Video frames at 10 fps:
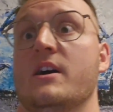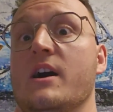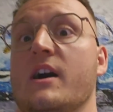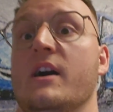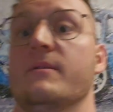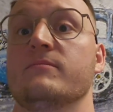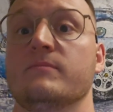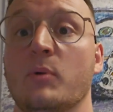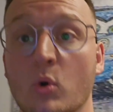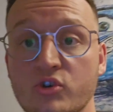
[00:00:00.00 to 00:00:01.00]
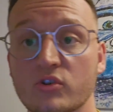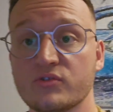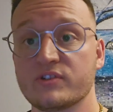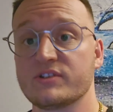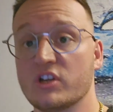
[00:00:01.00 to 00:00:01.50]

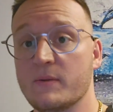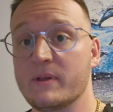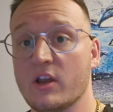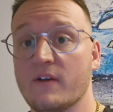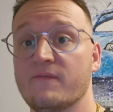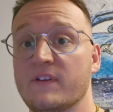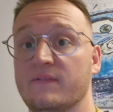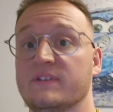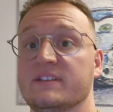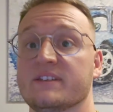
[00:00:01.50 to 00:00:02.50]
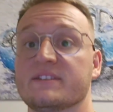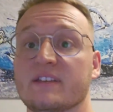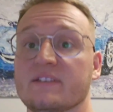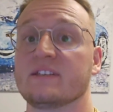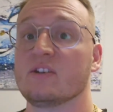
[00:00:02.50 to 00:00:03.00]
portions is going to be like 50 to
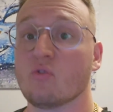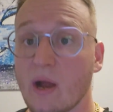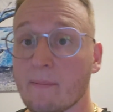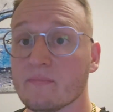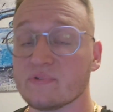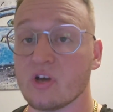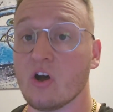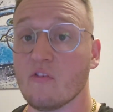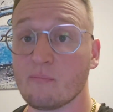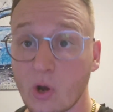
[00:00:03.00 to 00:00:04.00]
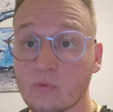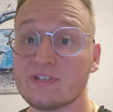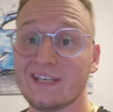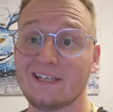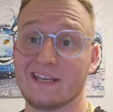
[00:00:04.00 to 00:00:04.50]
60 grams of
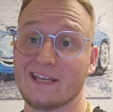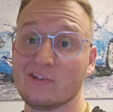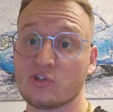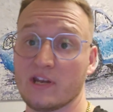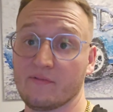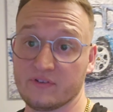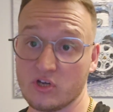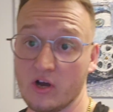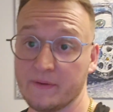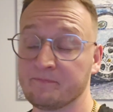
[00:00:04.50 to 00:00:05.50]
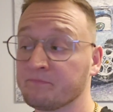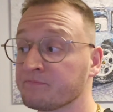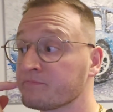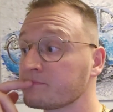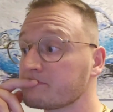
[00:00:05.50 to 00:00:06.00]
protein each and every time.
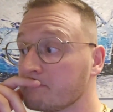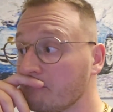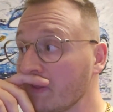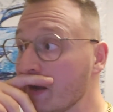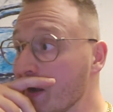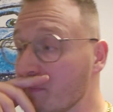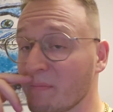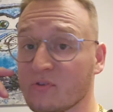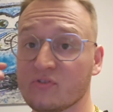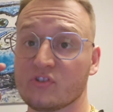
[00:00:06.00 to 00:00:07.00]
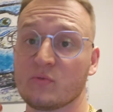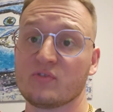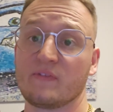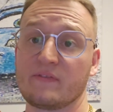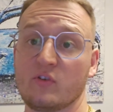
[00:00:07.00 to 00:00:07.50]
I'm using
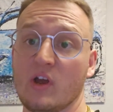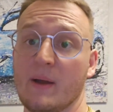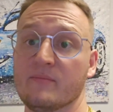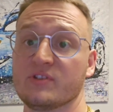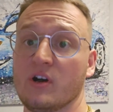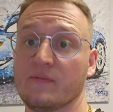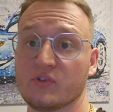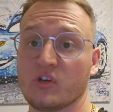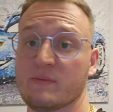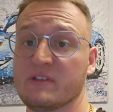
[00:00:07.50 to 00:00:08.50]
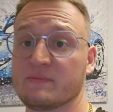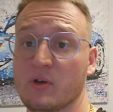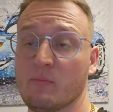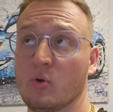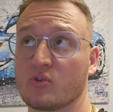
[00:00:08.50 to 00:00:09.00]
250 grams of turkey mince
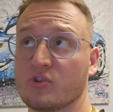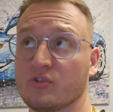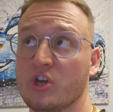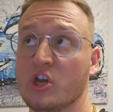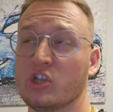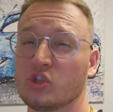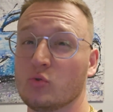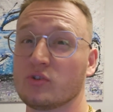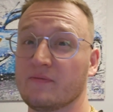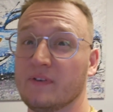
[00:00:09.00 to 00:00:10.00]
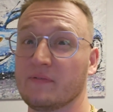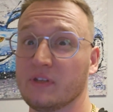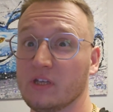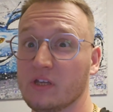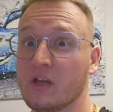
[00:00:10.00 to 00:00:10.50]
per portion,
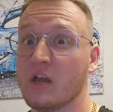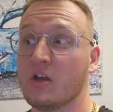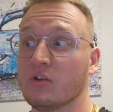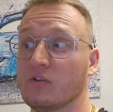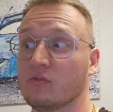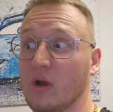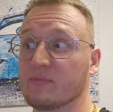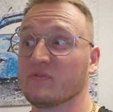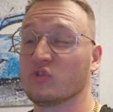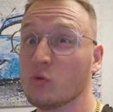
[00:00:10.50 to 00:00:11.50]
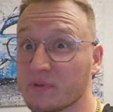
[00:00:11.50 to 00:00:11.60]
250 grams of new